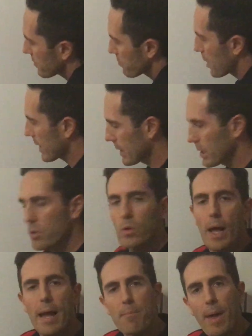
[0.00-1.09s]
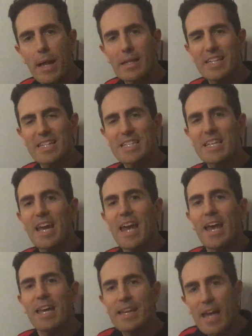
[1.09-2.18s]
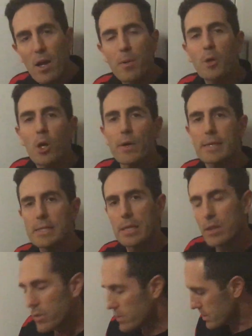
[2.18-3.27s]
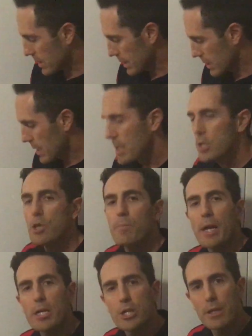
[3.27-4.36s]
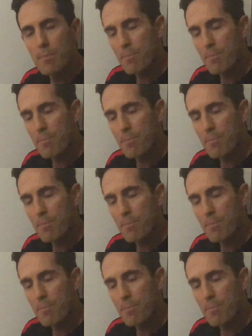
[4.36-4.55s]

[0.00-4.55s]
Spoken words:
of my equal arm balance, and now I'm going to use it to measure the